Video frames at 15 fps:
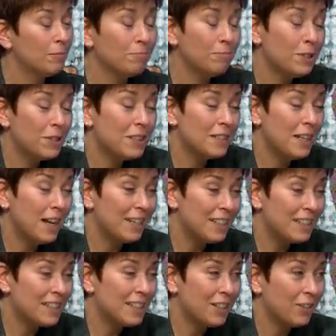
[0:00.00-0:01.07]
Which not
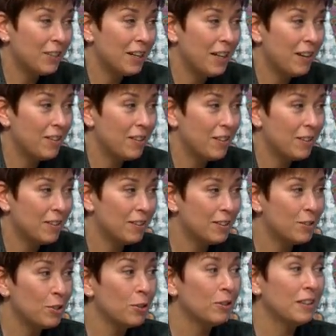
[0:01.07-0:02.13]
necessarily healthier,
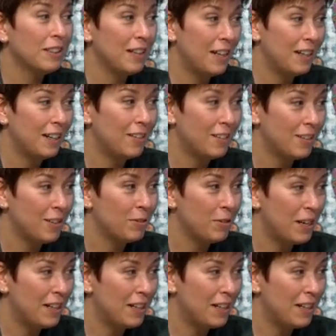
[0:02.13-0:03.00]
certainly not healthier, right?